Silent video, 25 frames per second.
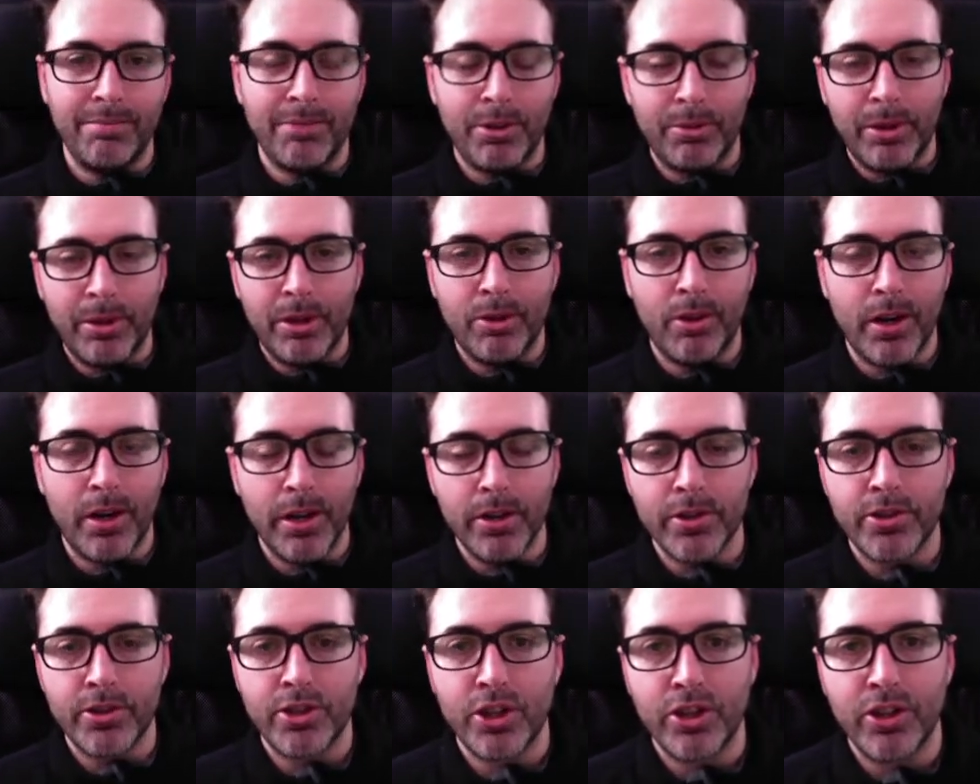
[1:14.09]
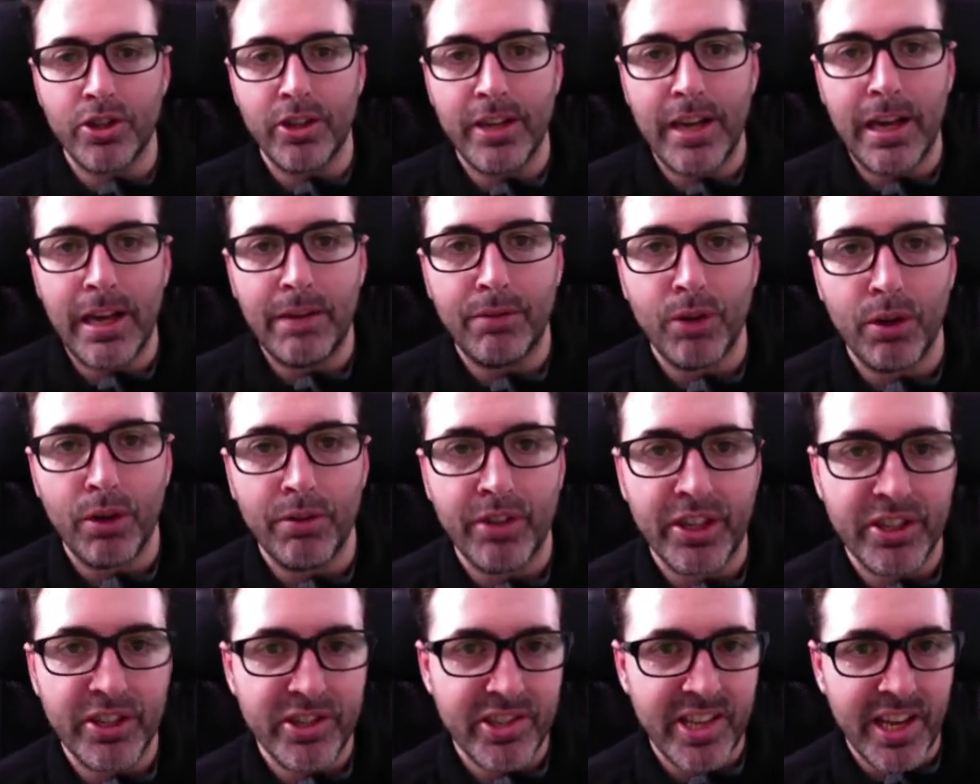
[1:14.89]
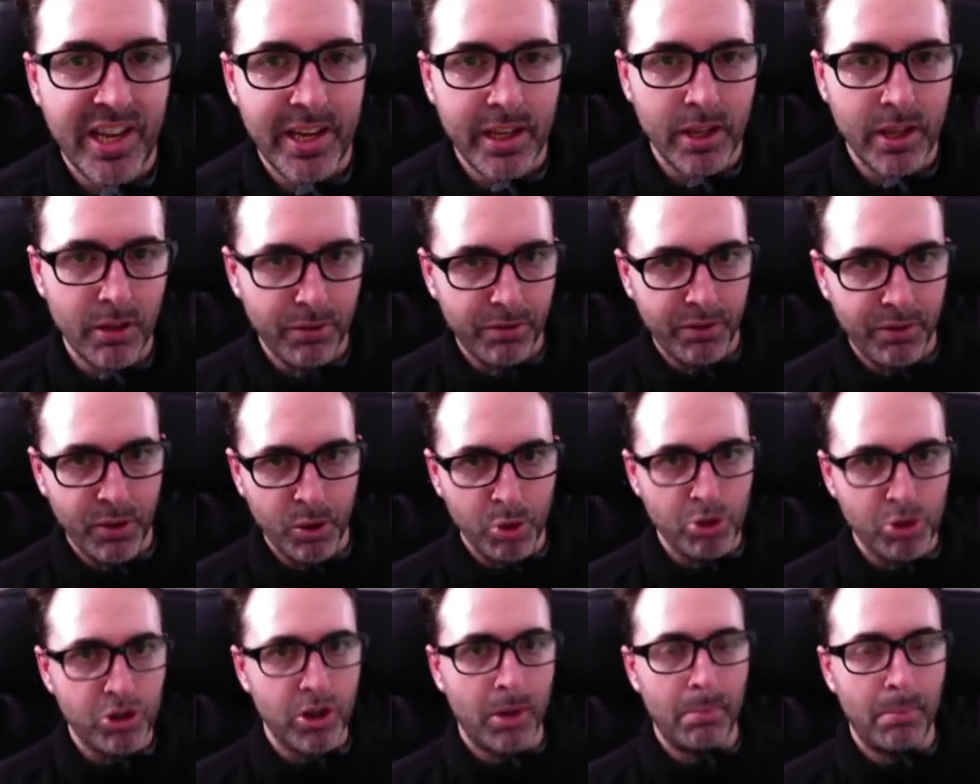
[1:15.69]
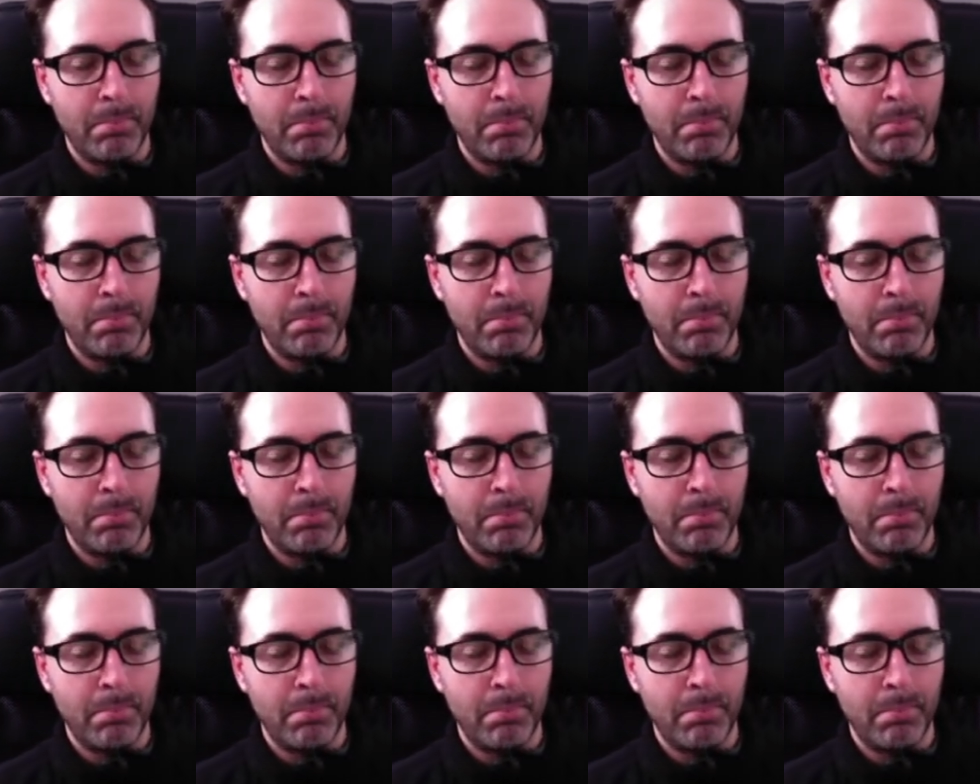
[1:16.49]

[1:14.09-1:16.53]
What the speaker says: require a certain level of understanding of Photoshop